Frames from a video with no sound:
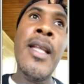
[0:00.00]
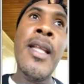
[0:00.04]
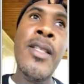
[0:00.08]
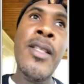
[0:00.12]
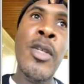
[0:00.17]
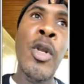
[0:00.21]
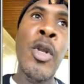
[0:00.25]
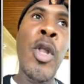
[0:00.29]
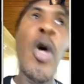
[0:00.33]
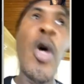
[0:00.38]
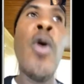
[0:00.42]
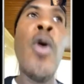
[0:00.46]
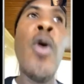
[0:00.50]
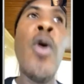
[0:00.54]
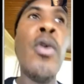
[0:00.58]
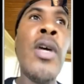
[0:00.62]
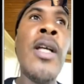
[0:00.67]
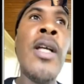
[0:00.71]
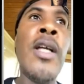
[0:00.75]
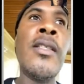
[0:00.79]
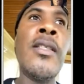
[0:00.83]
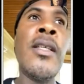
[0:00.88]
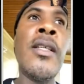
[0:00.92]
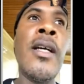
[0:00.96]
low,
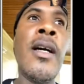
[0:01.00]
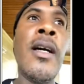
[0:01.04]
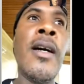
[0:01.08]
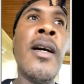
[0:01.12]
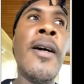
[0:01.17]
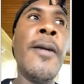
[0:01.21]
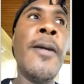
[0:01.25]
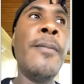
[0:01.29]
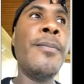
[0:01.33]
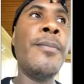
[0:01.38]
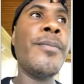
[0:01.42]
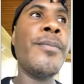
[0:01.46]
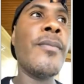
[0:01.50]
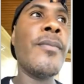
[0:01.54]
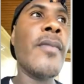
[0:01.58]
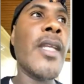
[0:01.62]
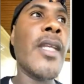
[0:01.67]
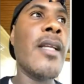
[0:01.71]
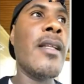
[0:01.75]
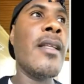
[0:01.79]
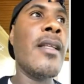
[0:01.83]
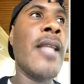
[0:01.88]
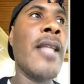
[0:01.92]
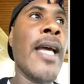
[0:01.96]
it's
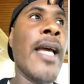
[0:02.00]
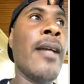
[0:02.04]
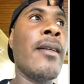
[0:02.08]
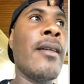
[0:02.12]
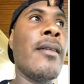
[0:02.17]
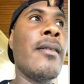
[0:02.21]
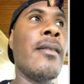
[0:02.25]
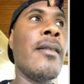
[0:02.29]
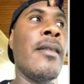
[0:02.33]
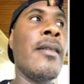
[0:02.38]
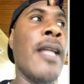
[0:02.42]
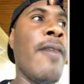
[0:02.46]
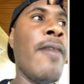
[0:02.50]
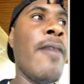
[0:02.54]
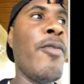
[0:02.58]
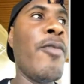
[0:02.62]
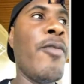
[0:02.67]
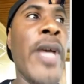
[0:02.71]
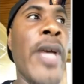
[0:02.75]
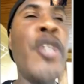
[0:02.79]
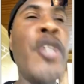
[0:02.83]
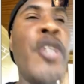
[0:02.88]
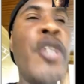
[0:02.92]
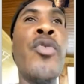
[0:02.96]
like level
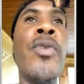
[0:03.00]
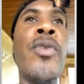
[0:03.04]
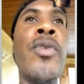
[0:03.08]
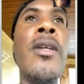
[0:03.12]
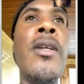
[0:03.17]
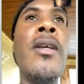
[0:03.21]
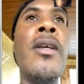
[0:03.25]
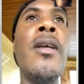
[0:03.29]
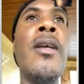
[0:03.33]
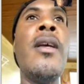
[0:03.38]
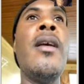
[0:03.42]
entry."